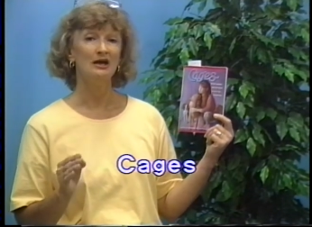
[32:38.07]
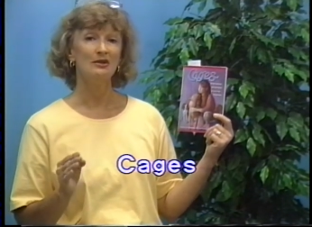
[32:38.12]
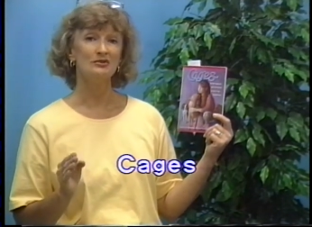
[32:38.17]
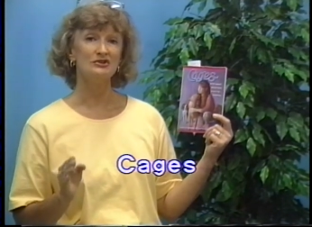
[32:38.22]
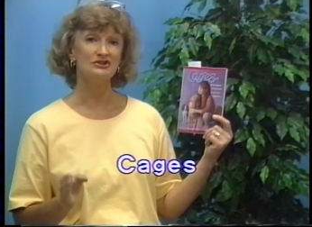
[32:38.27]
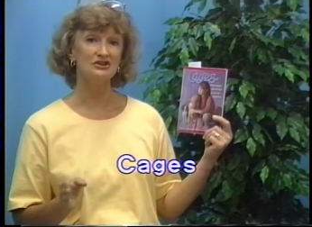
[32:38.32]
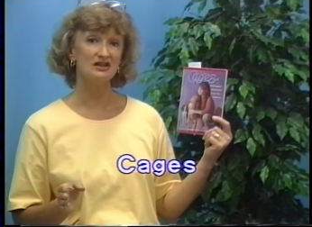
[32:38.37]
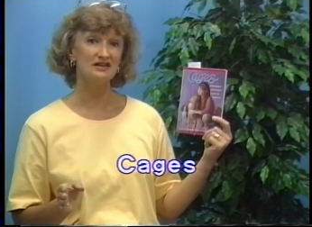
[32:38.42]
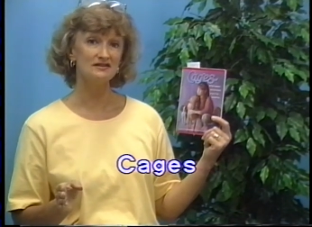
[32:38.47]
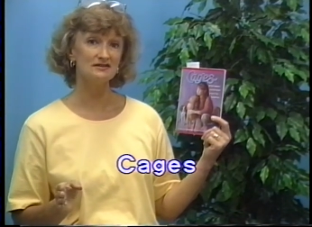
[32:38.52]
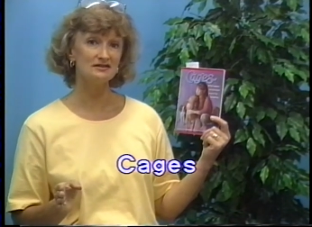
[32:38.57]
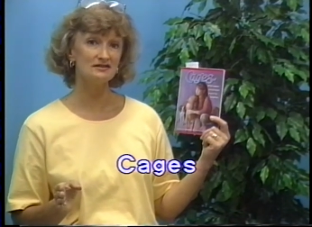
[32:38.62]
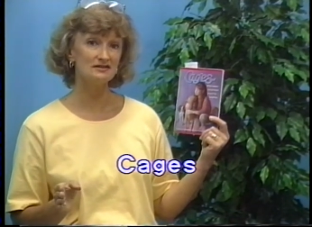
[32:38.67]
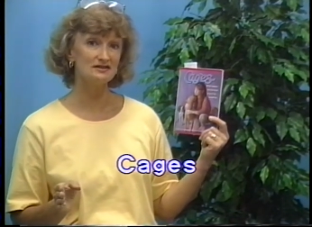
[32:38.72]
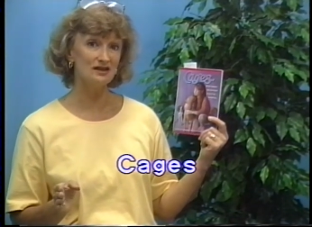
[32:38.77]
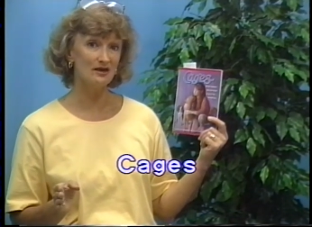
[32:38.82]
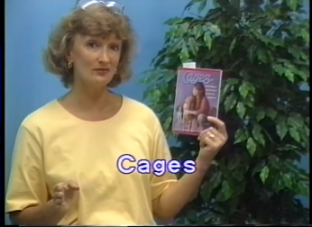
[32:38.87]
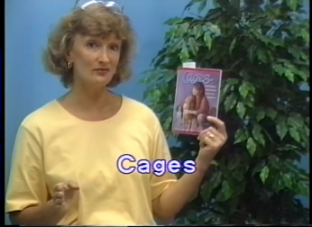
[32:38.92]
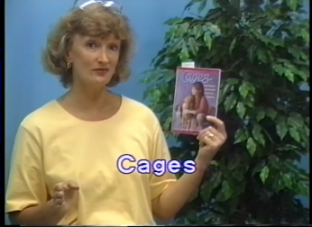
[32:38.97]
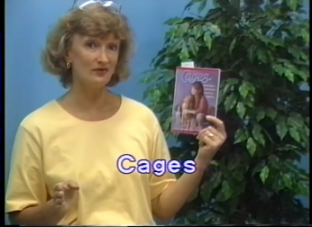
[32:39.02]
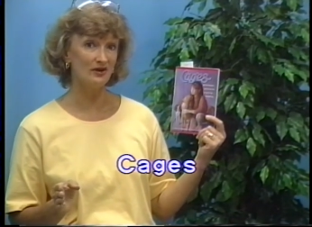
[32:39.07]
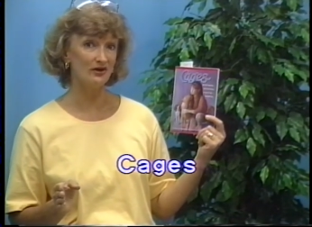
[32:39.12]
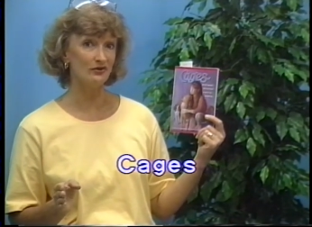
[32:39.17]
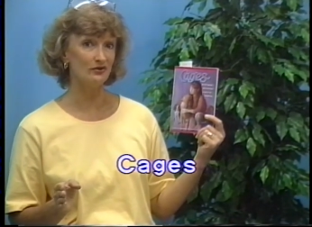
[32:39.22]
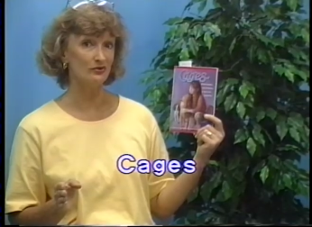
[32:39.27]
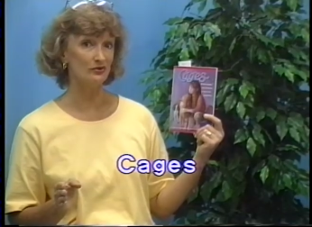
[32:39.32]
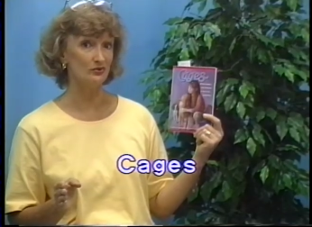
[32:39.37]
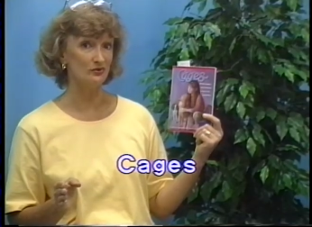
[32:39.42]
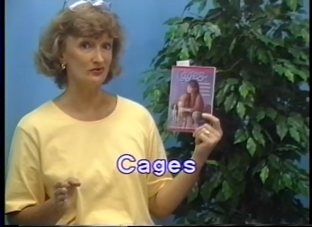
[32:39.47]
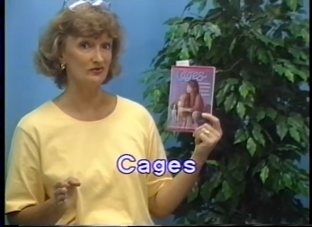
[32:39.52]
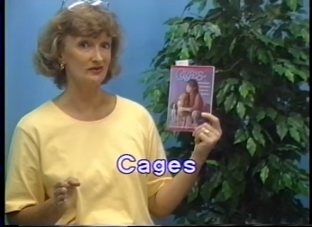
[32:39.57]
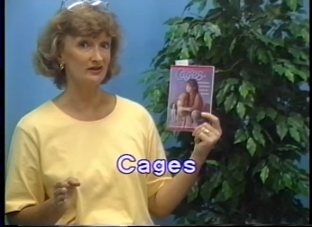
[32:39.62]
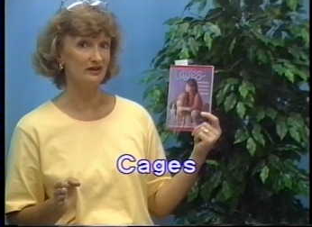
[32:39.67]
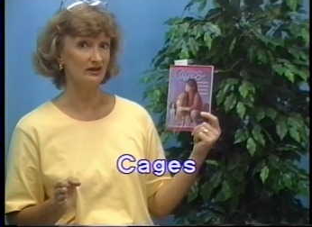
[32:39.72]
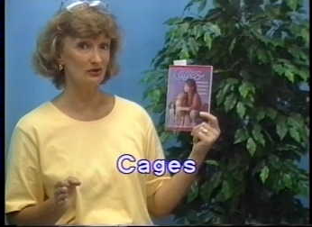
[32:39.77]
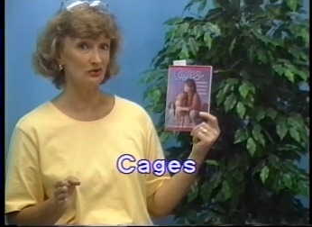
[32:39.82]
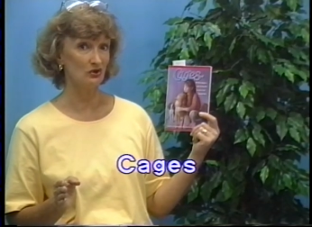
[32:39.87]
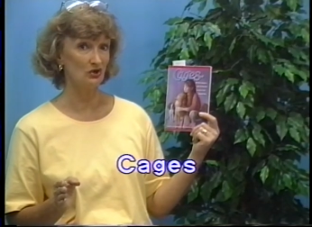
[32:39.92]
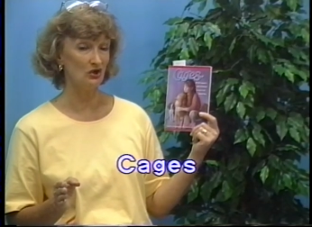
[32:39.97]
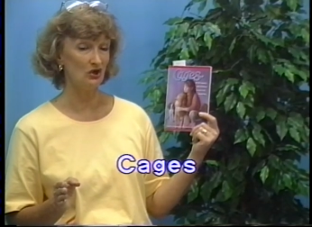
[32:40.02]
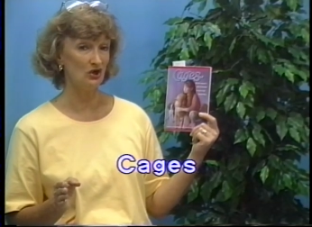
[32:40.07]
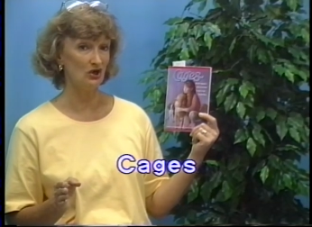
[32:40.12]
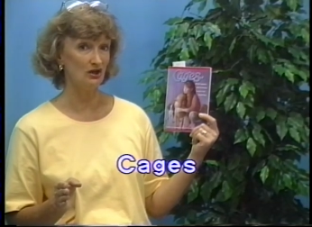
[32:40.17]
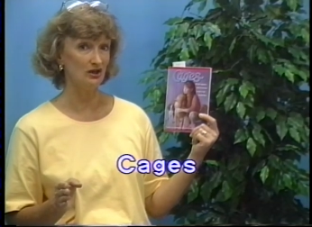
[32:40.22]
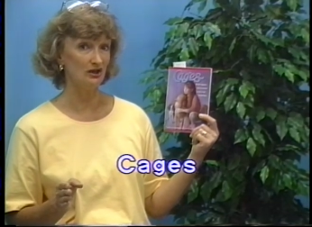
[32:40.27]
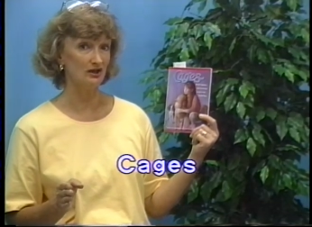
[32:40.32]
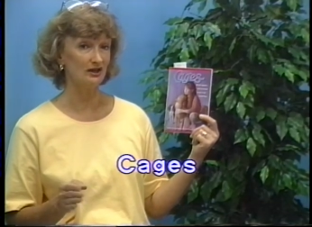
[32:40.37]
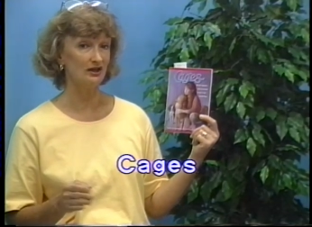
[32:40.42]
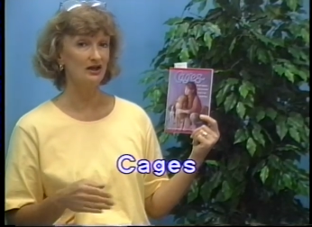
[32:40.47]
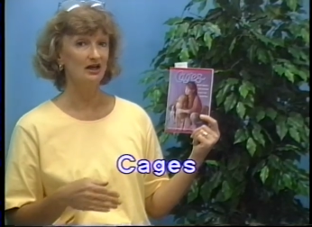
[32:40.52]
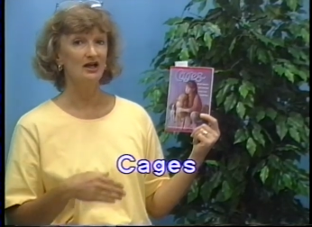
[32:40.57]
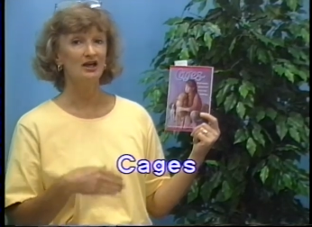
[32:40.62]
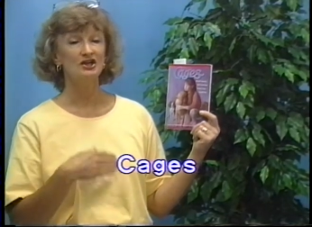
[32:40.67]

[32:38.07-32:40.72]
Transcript: but she has a stepfather who is an alcoholic.